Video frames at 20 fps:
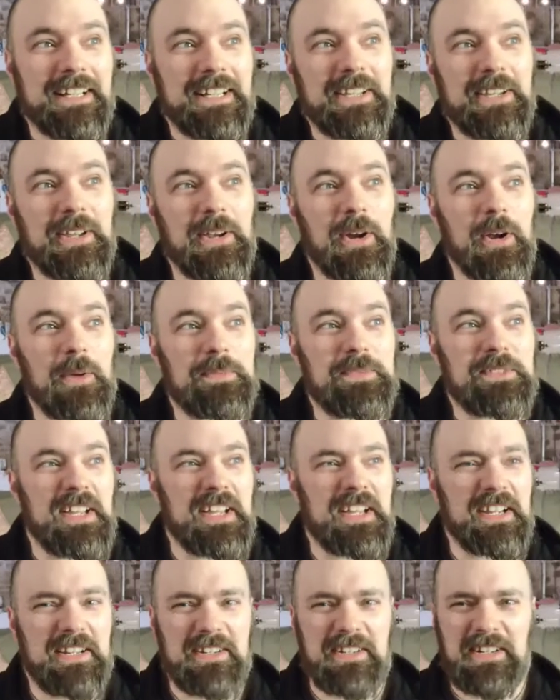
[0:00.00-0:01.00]
Europe's
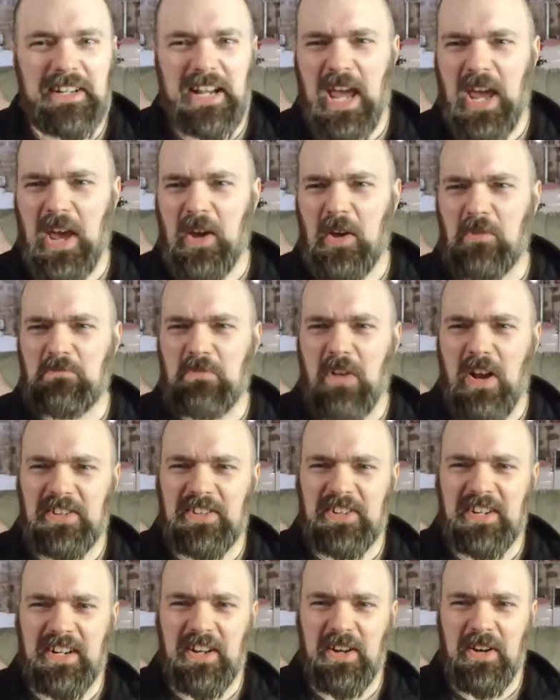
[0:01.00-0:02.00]
like, no
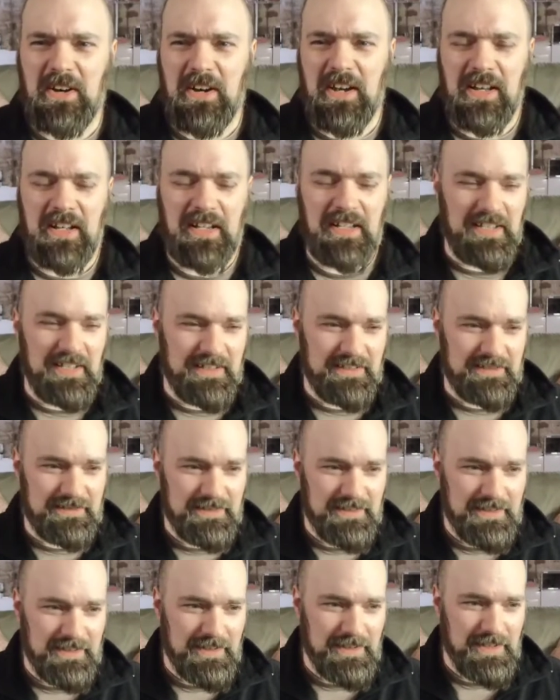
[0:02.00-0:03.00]
Russian oil, and
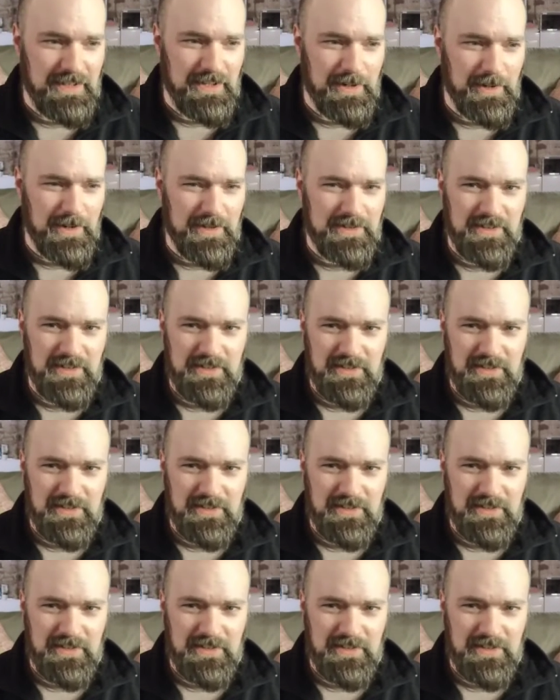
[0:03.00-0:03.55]
the U.S.